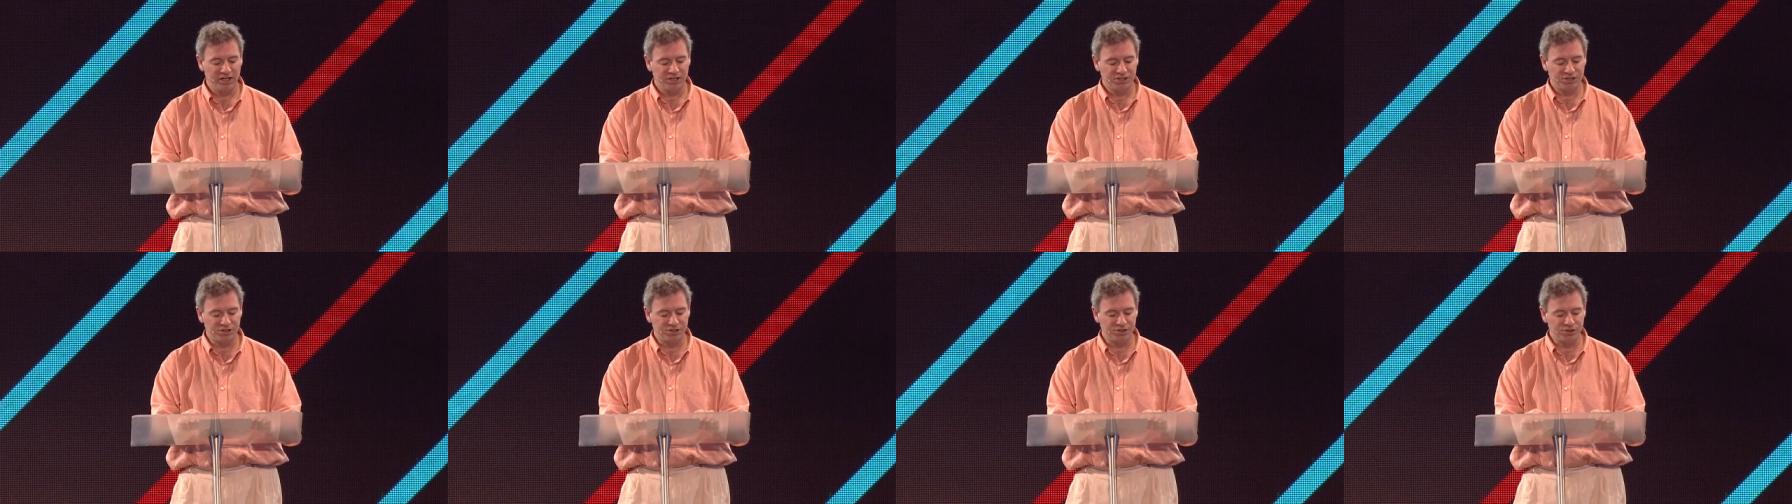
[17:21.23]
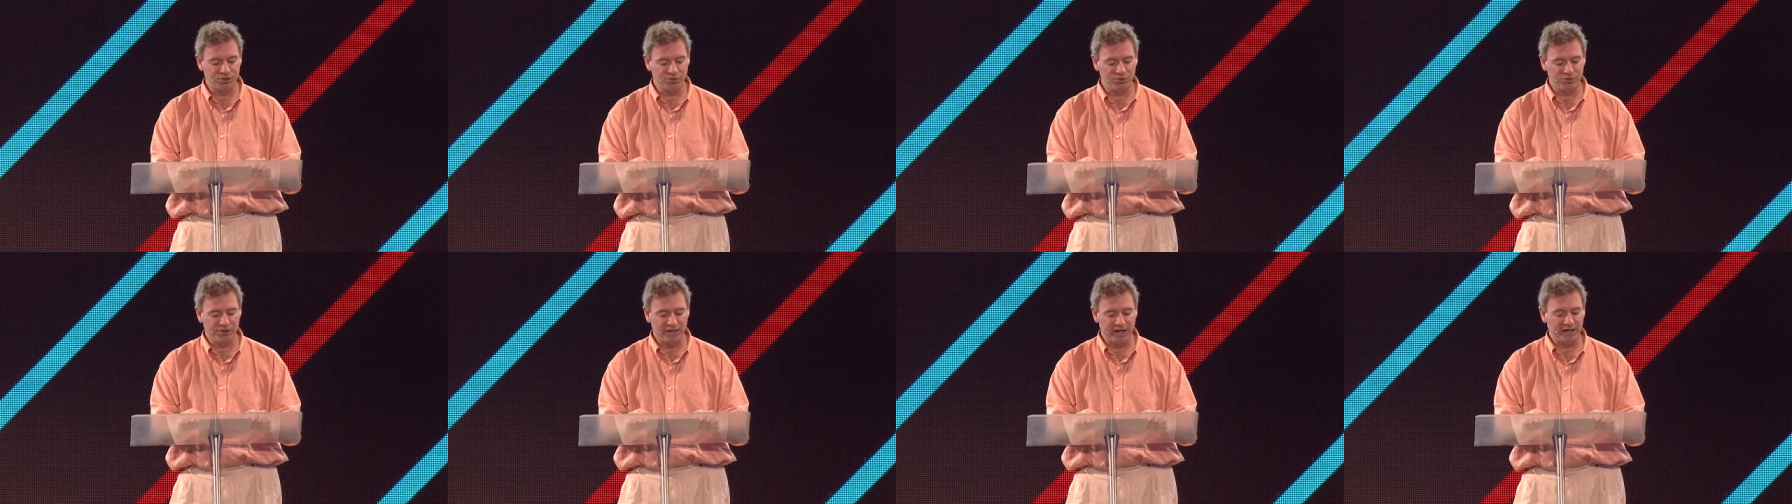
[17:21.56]
to
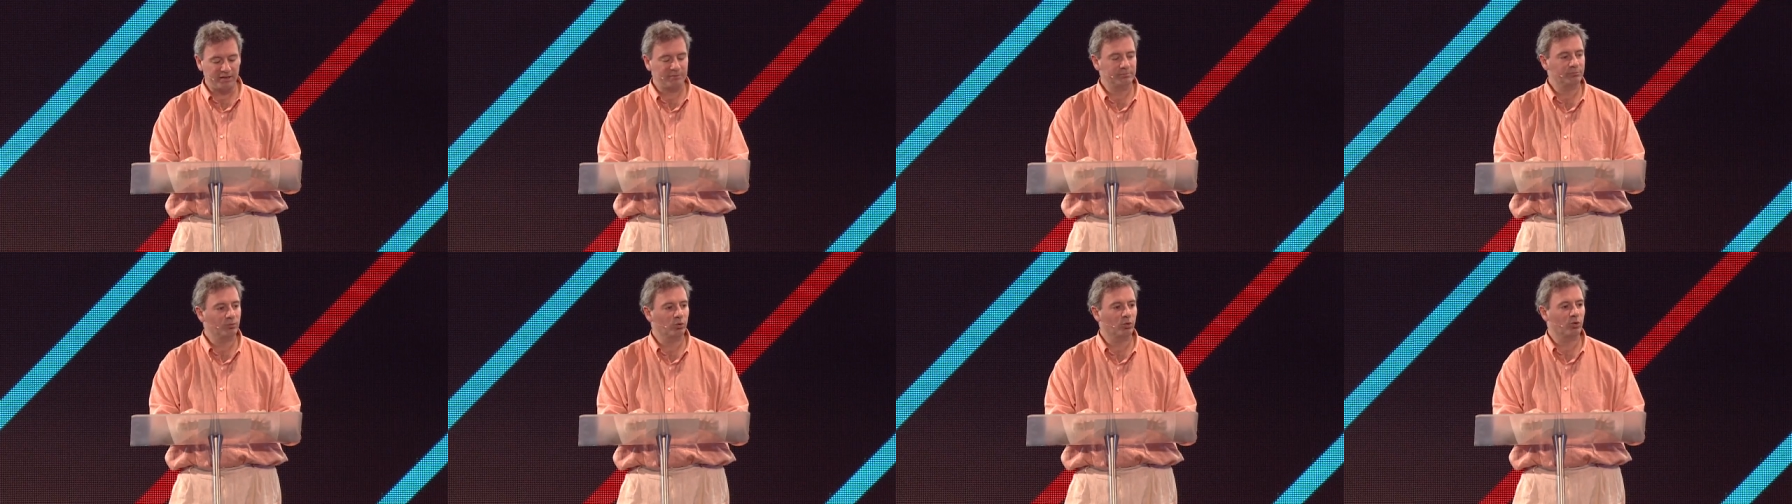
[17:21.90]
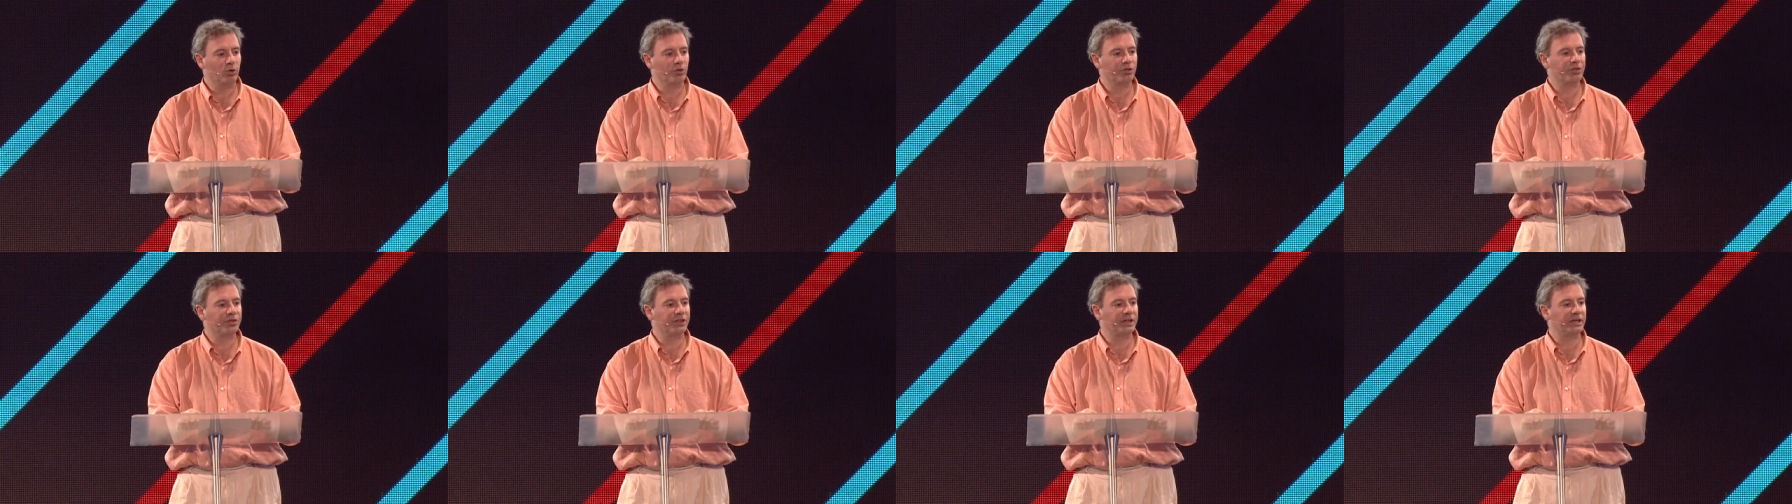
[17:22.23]
do yet
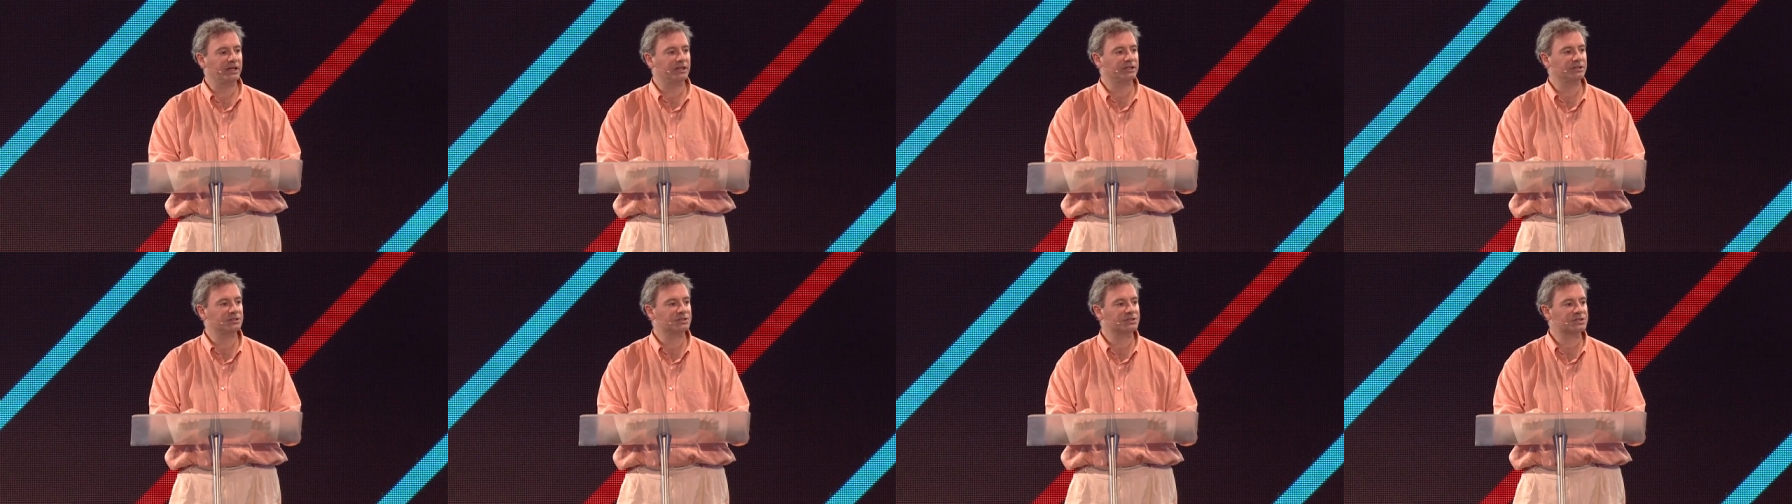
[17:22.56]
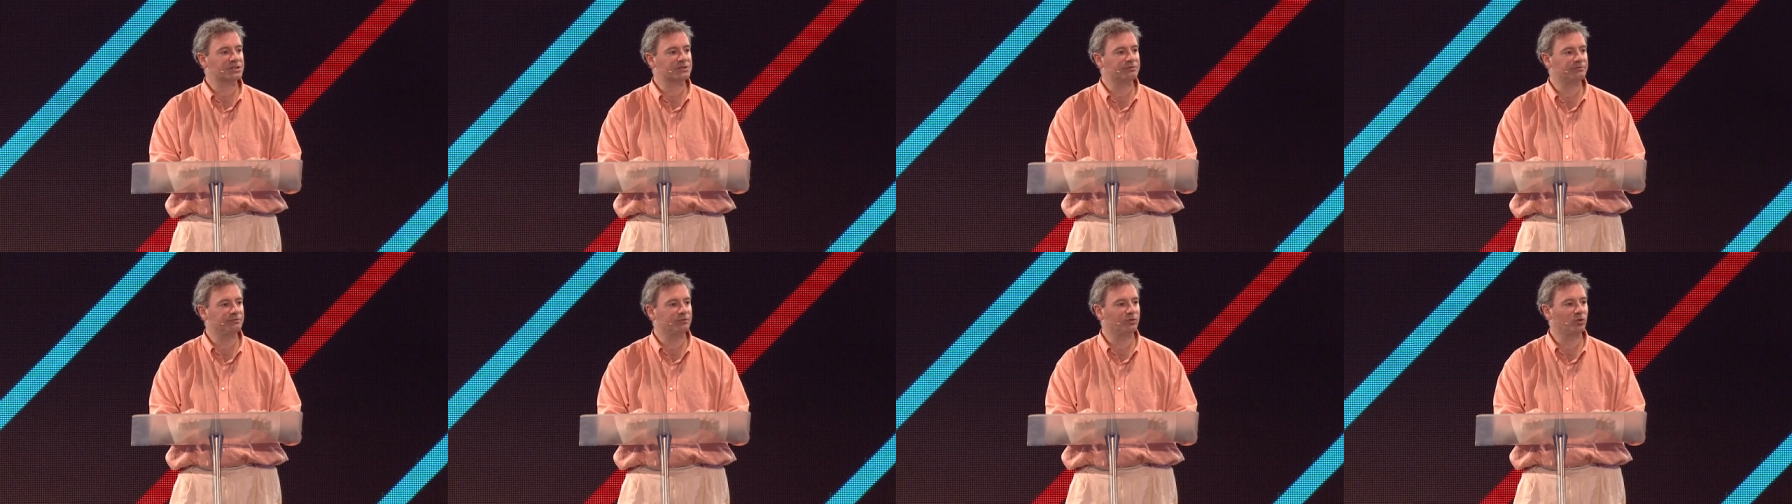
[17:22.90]
more
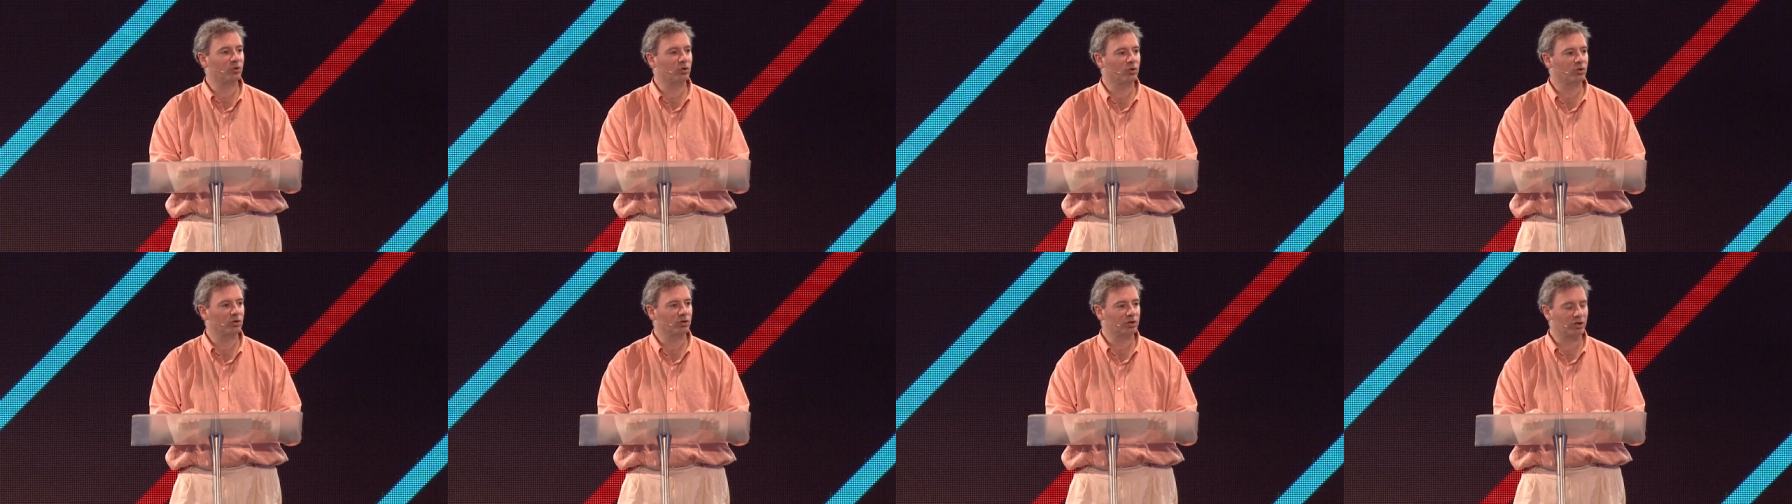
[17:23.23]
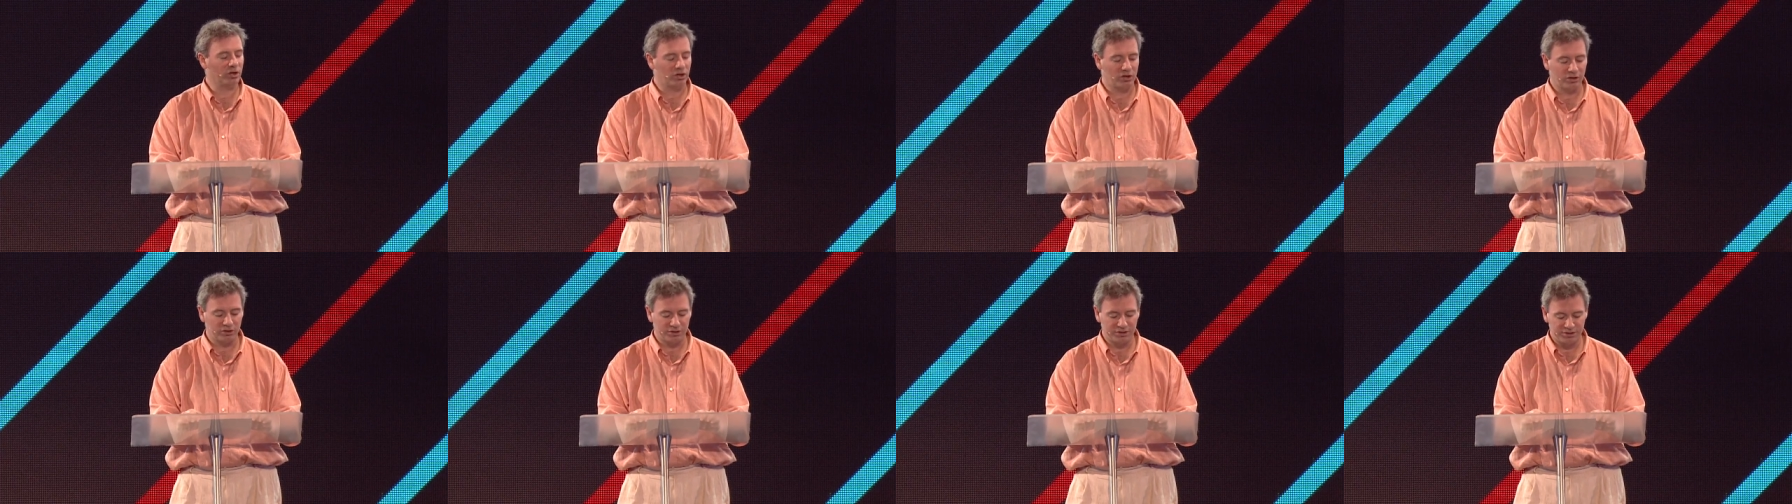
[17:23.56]
things for
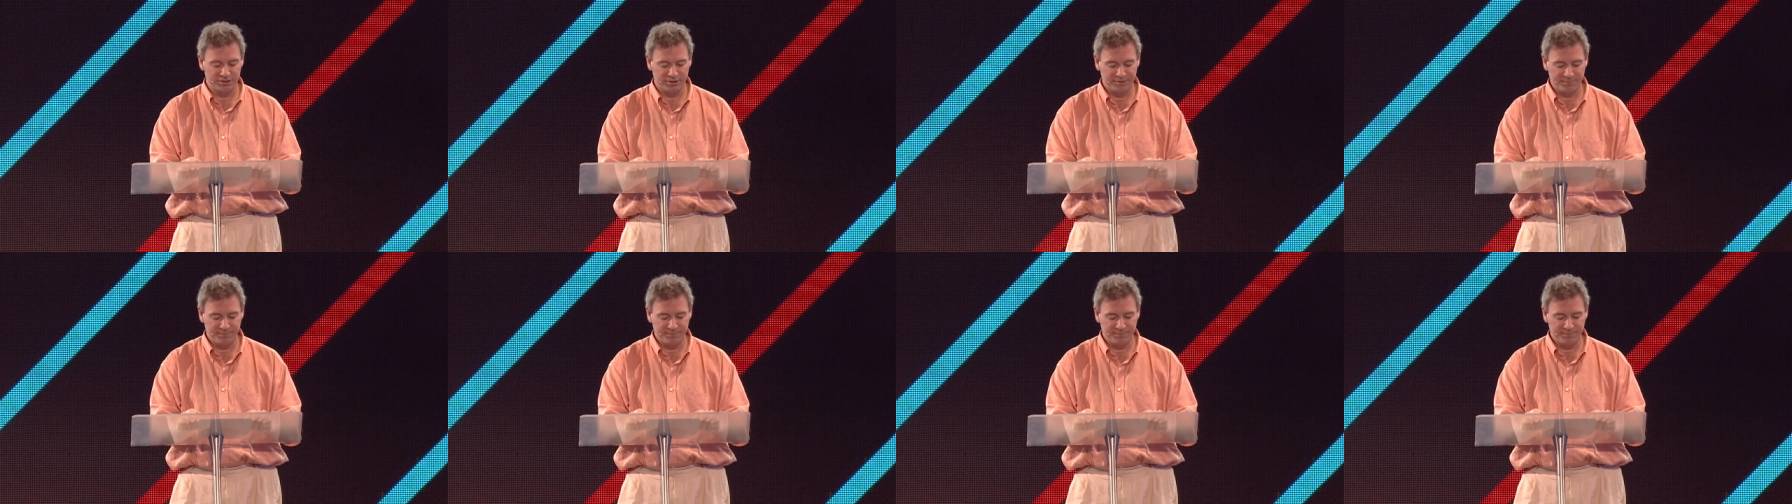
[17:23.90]
God